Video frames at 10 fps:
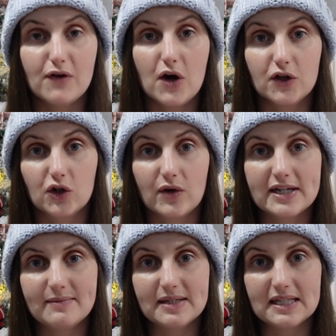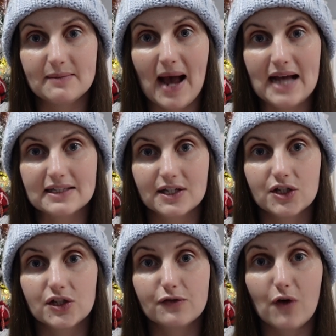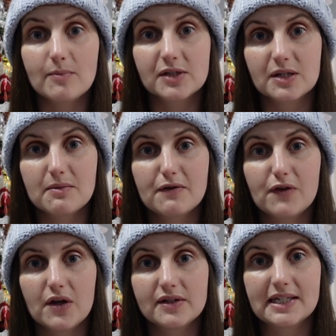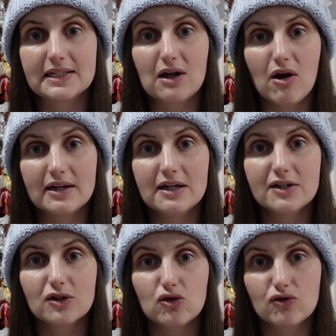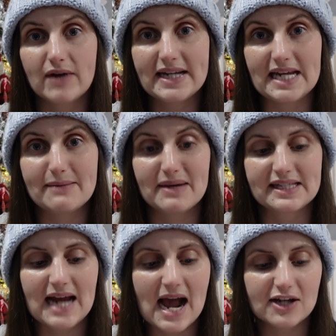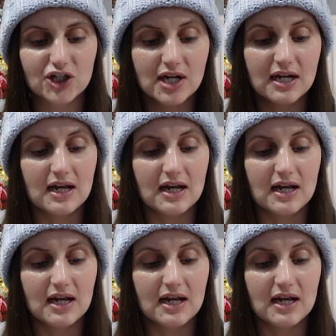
other Christmassy patterns from some of those designers already in my stash.